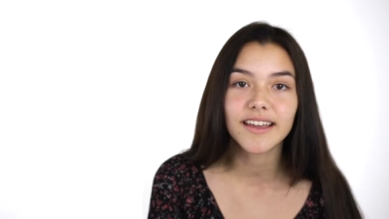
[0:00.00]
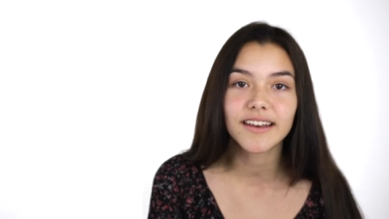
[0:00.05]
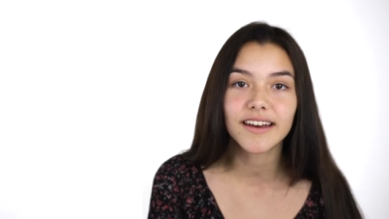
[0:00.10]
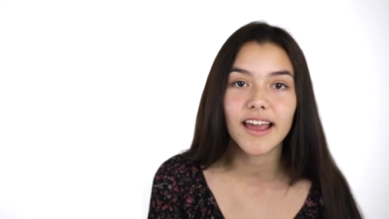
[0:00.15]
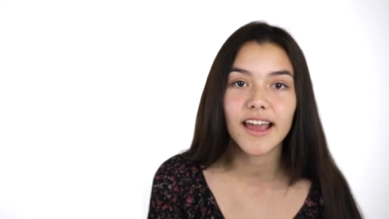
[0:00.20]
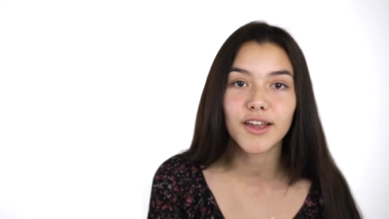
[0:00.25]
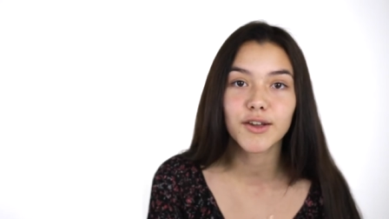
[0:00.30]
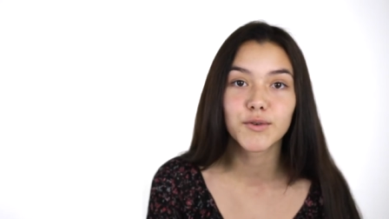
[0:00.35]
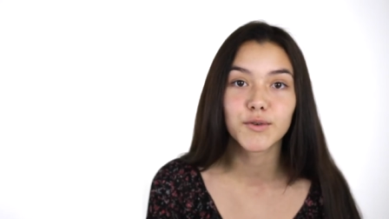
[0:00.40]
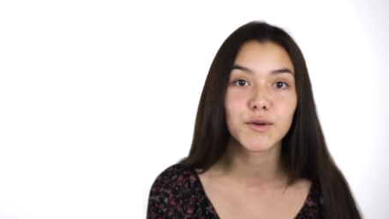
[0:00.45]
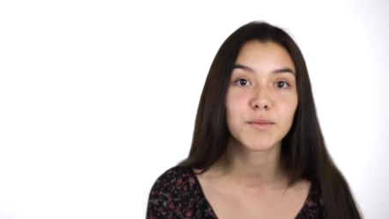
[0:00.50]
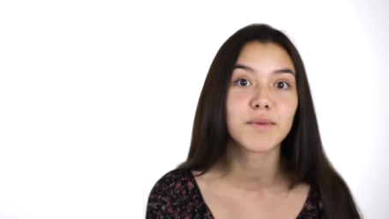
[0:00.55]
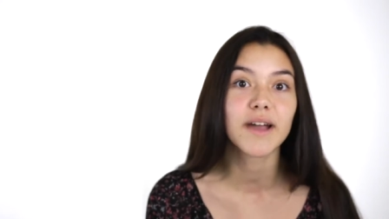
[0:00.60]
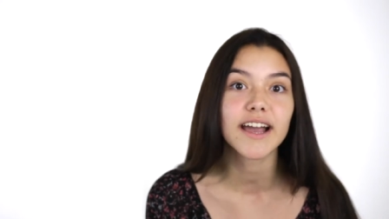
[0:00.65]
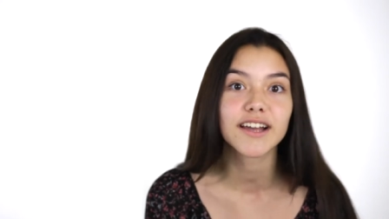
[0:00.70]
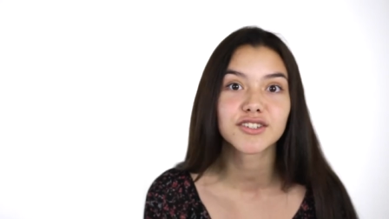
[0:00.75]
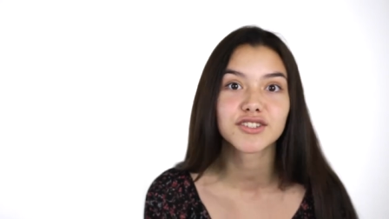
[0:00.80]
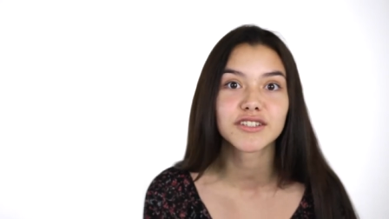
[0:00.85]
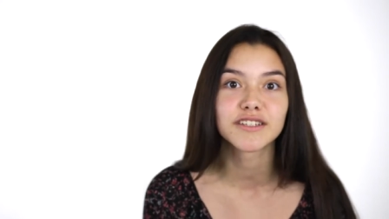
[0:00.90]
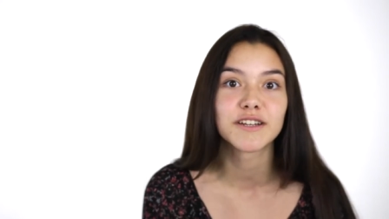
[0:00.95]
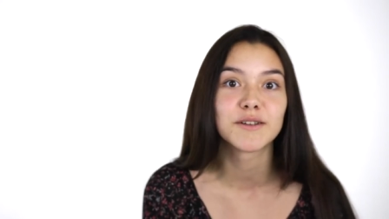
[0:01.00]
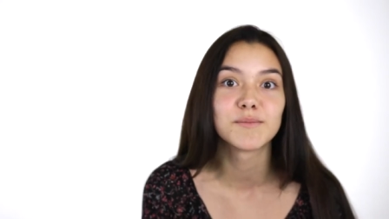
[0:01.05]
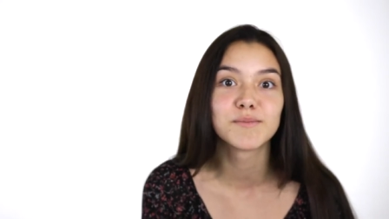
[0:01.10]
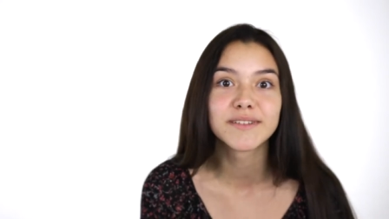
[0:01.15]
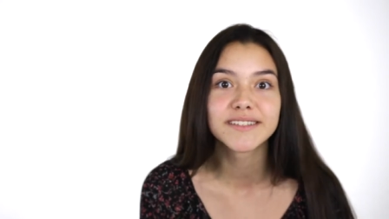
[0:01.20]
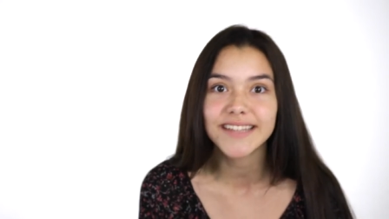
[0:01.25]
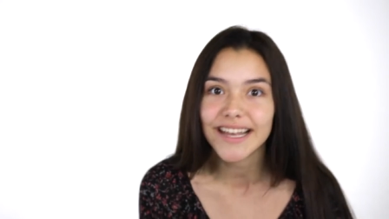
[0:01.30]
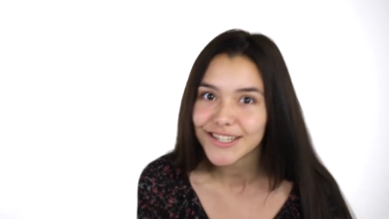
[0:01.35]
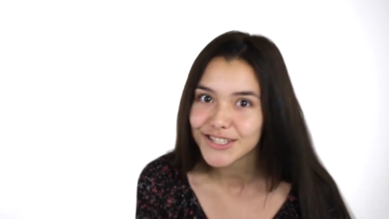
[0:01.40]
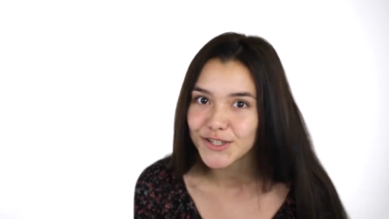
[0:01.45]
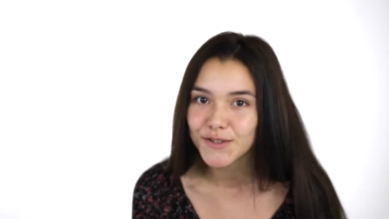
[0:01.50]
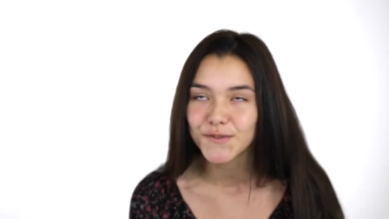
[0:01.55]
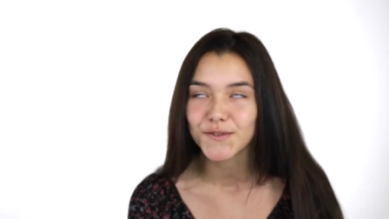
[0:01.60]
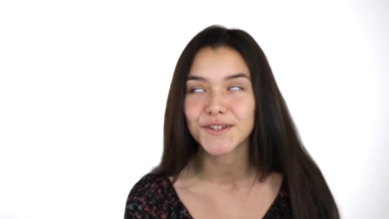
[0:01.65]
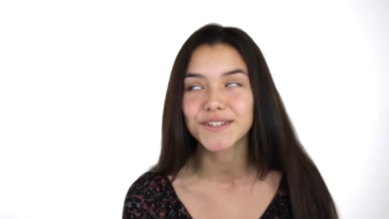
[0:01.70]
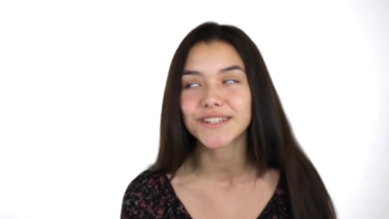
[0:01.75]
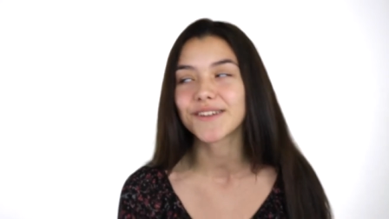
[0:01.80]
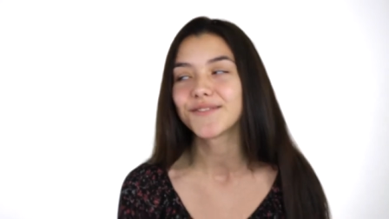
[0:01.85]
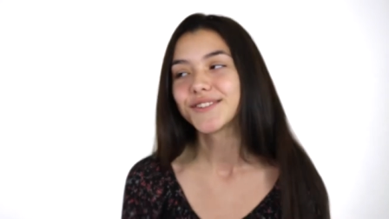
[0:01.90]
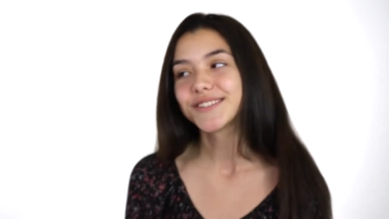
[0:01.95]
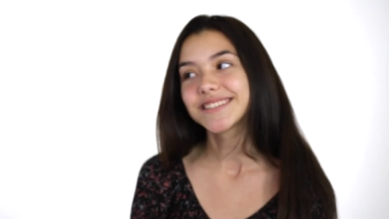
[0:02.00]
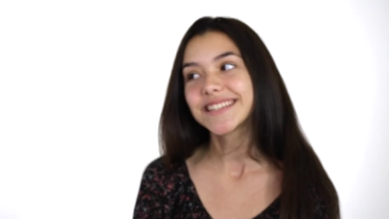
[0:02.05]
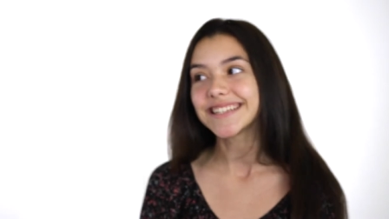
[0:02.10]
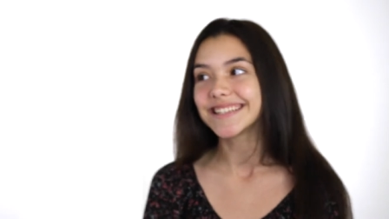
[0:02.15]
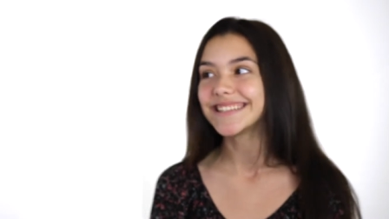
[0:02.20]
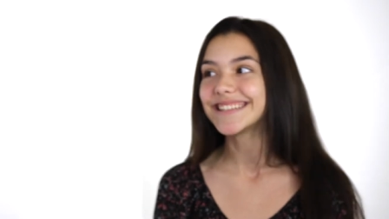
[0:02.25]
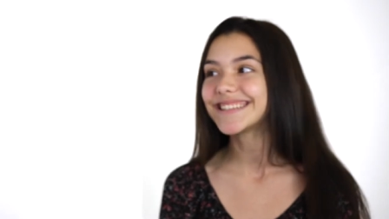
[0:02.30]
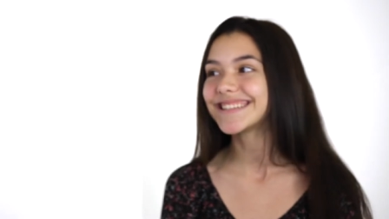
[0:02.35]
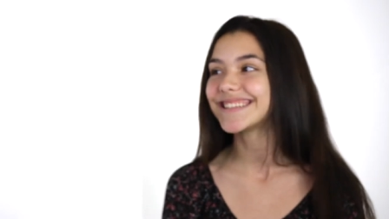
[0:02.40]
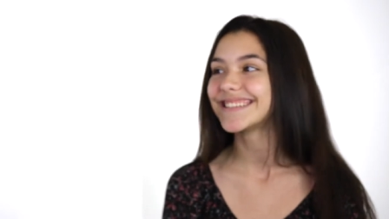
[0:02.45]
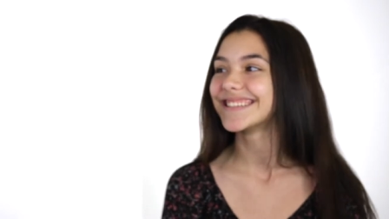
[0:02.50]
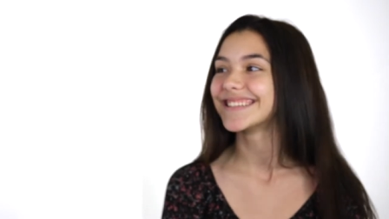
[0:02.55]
and I grew passion and obsession for it ever since.